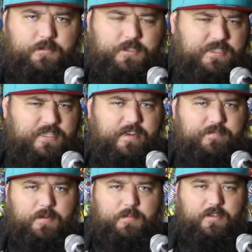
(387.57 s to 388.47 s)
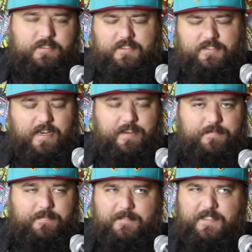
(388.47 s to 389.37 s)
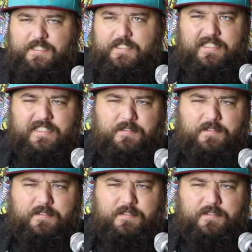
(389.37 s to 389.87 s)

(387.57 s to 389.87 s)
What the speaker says: just saved someone else's life, which is